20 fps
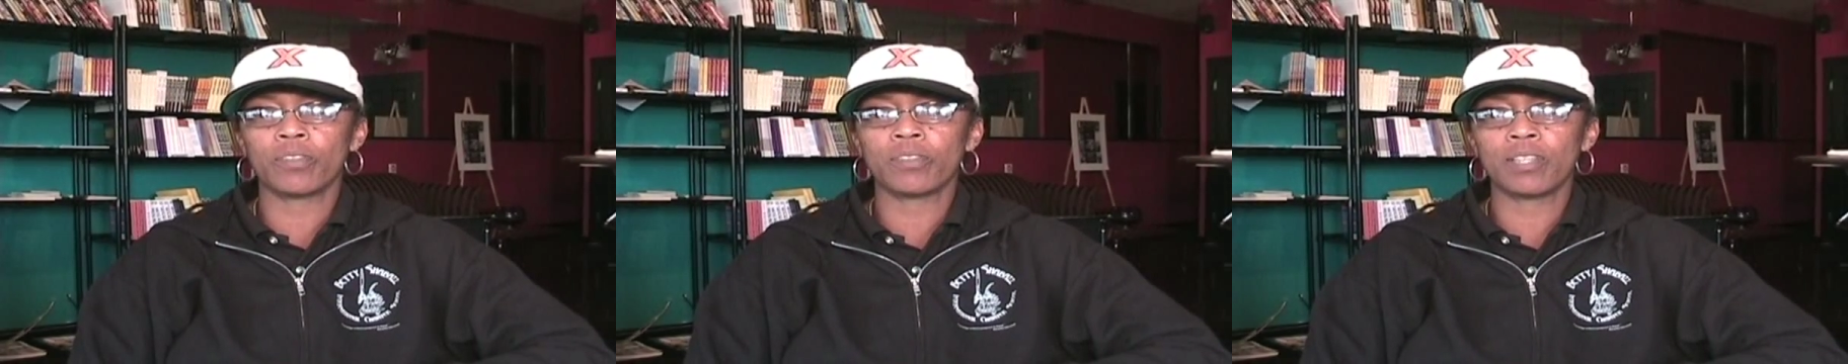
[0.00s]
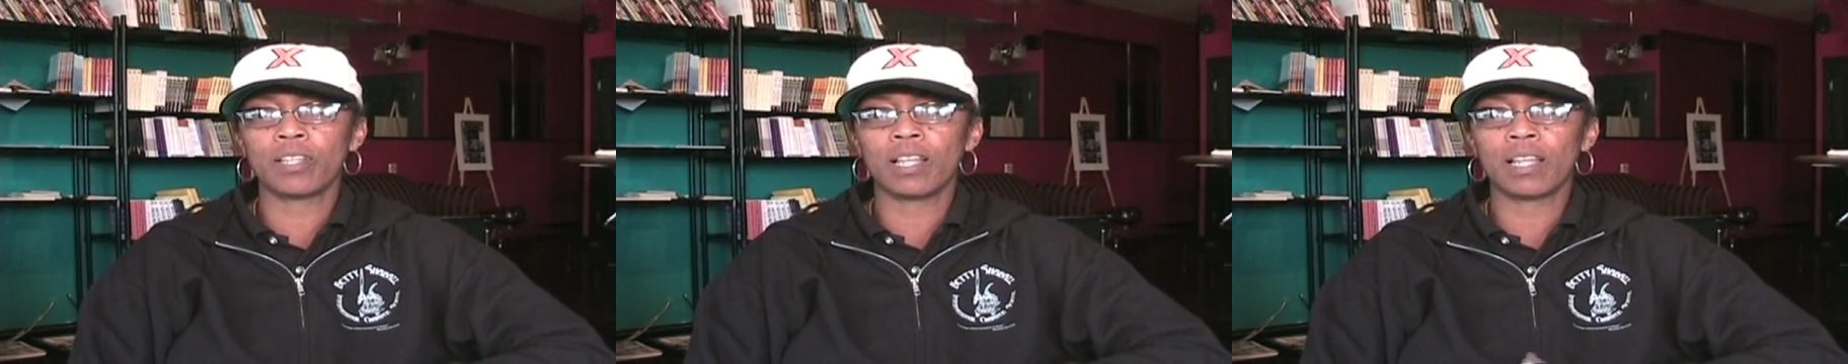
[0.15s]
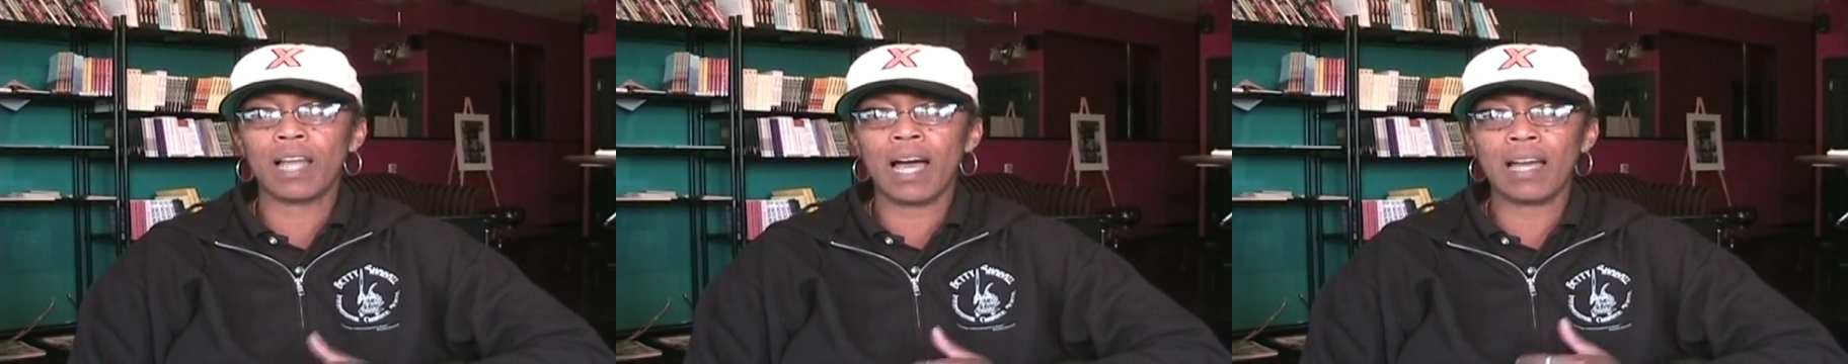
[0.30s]

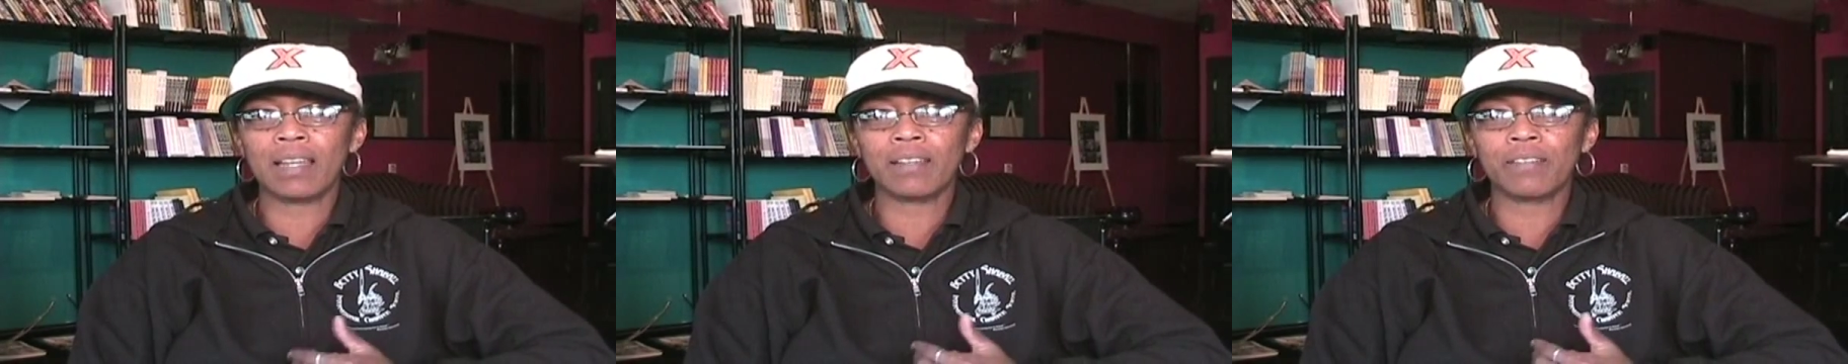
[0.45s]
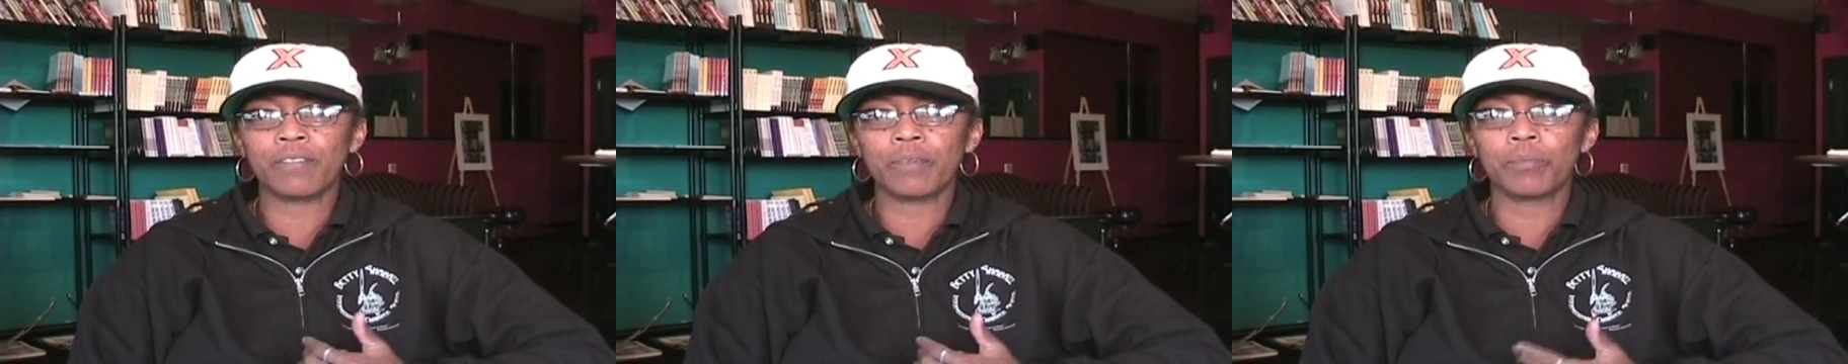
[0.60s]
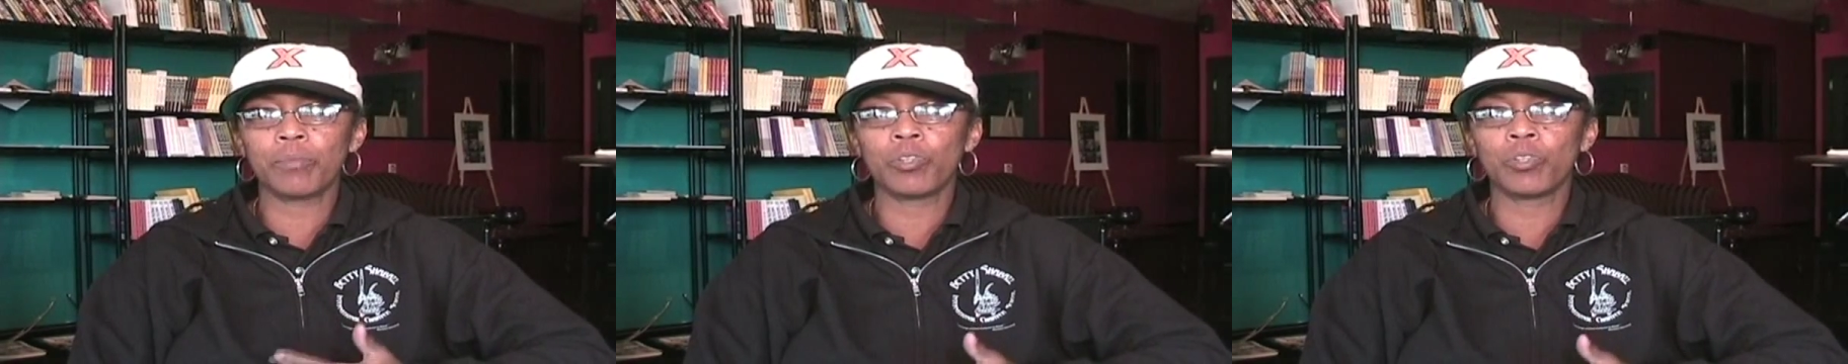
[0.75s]
See, a lot
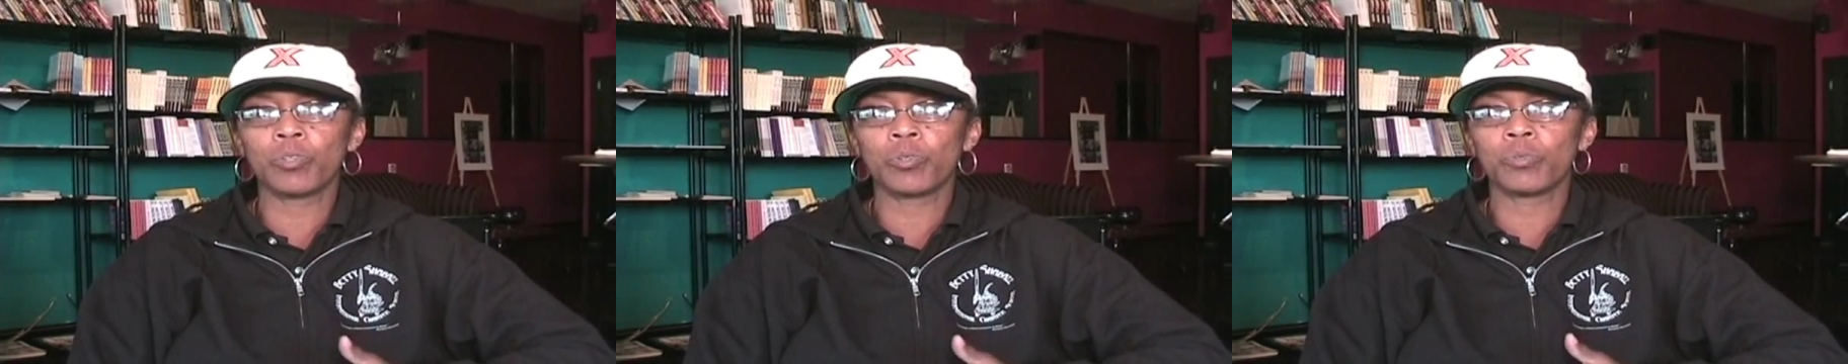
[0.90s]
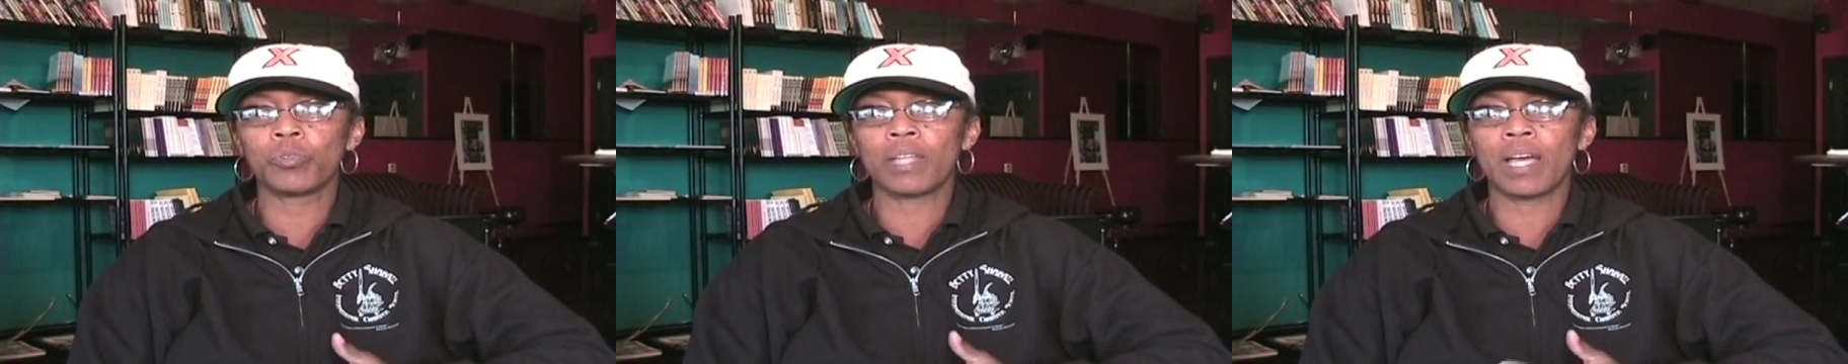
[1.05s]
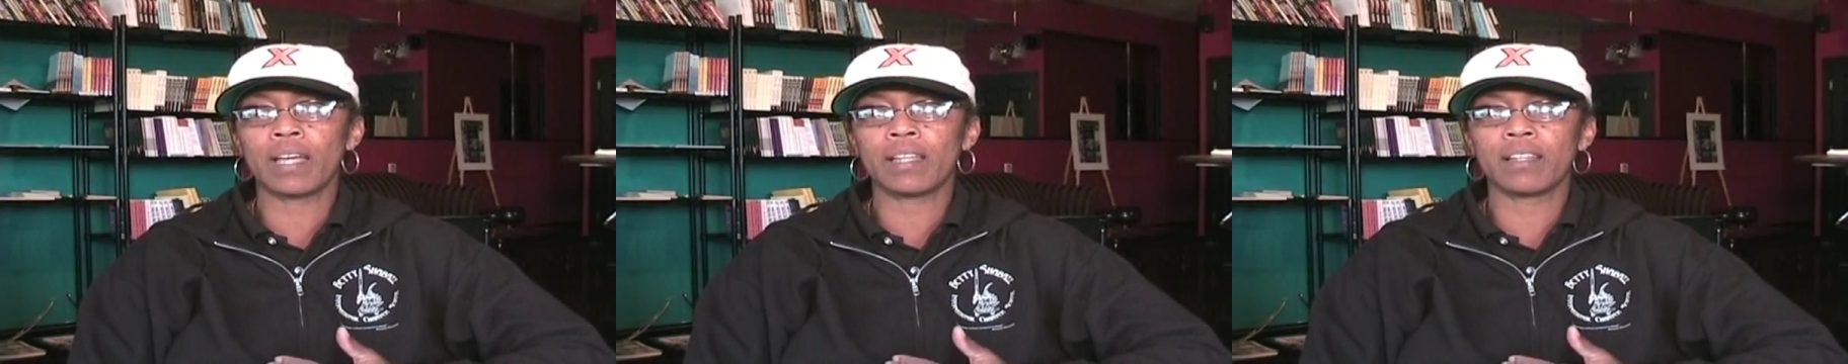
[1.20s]
of them
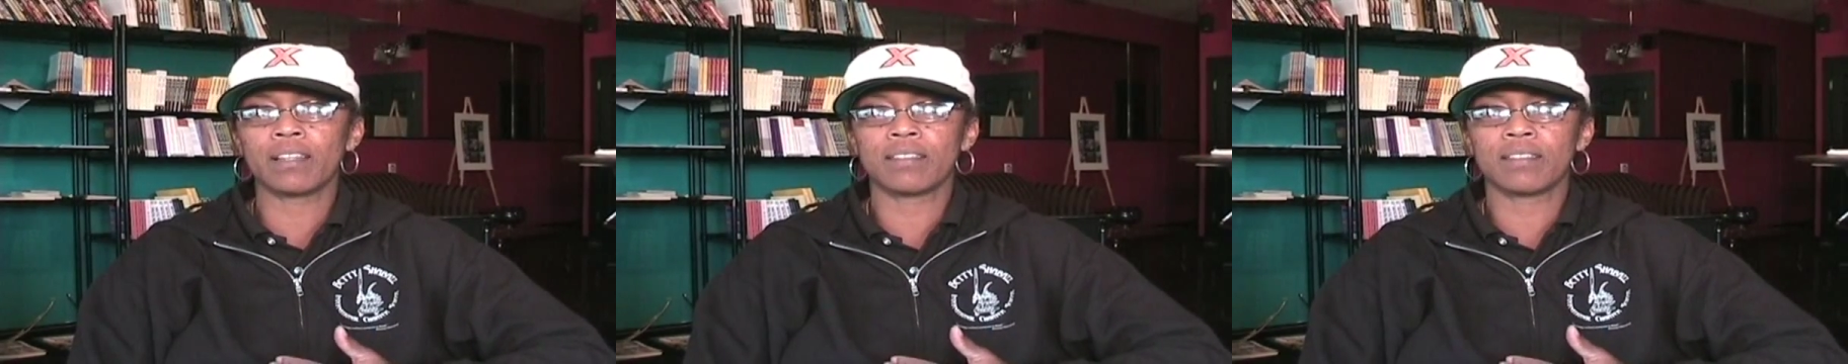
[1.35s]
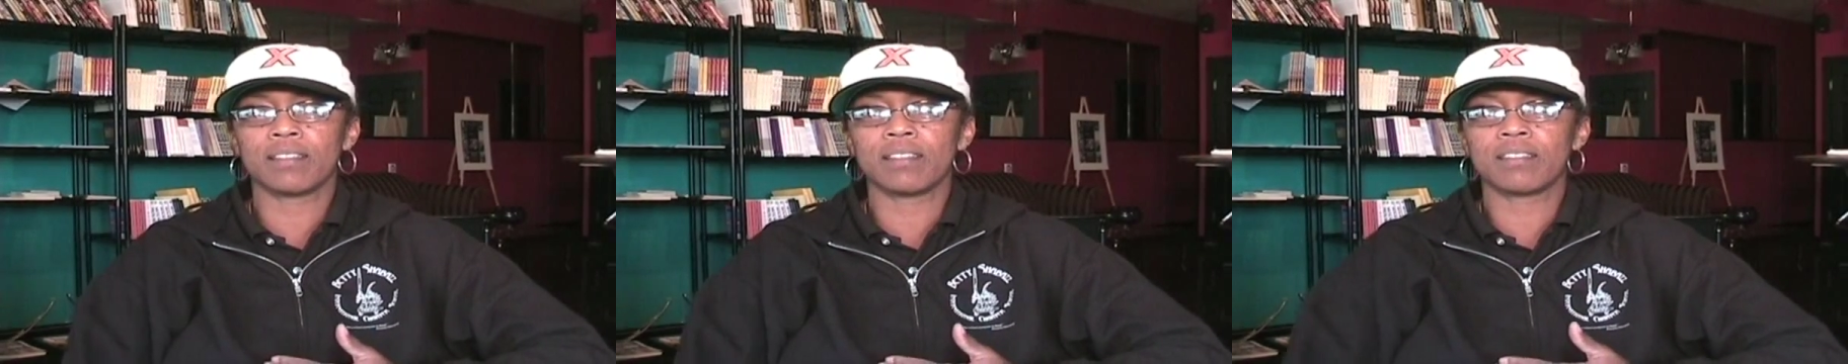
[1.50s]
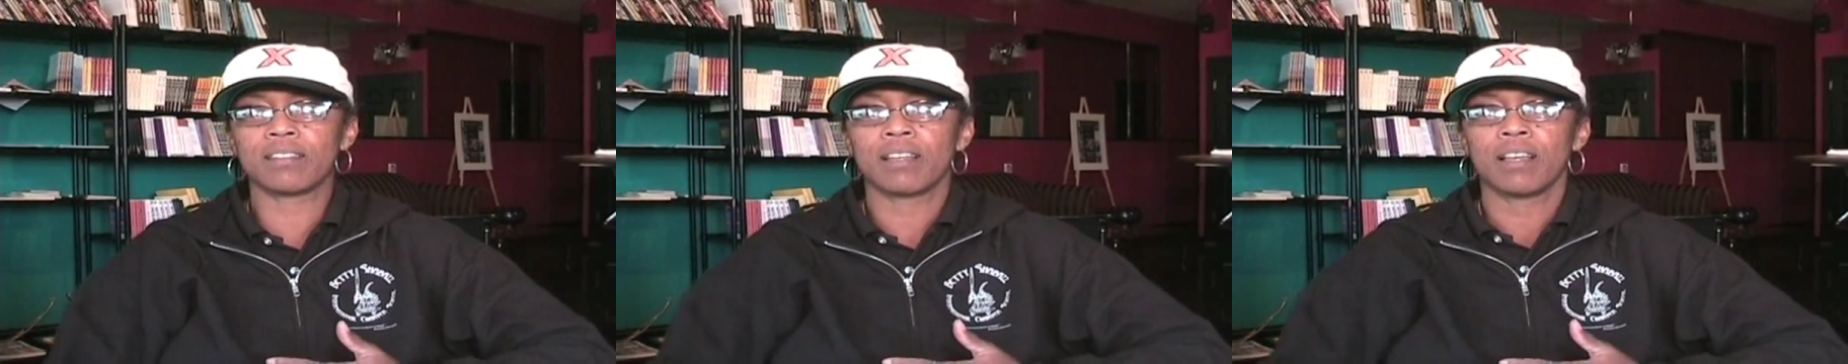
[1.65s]
use that
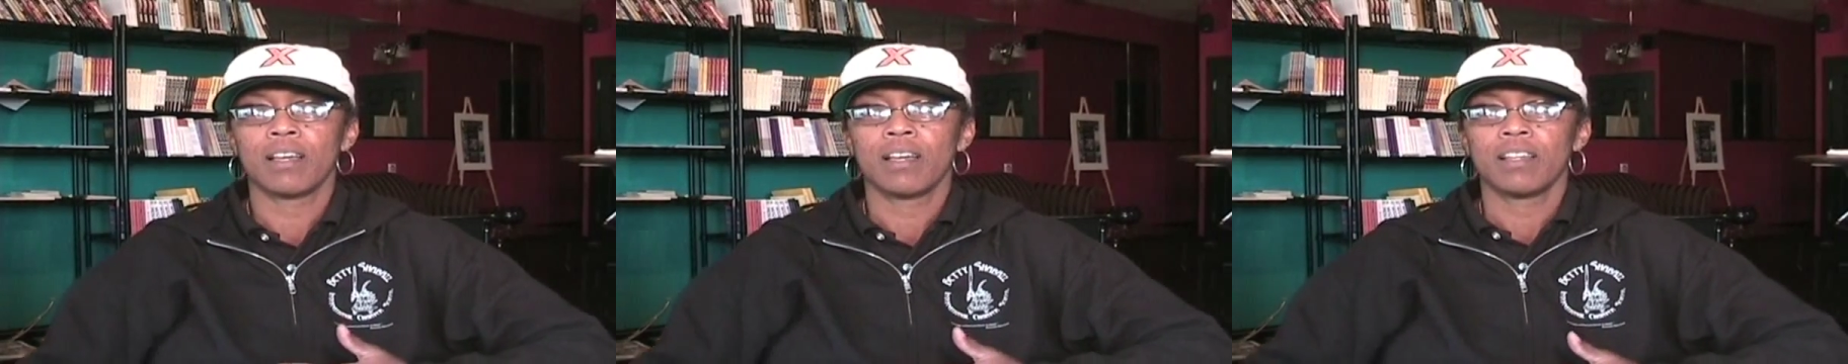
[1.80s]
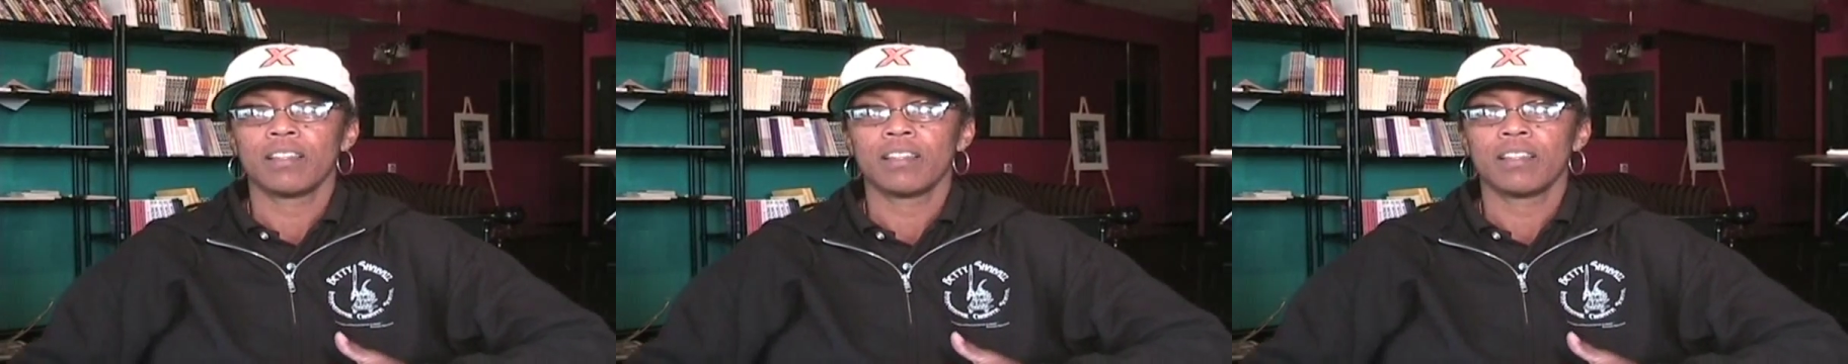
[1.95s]
as this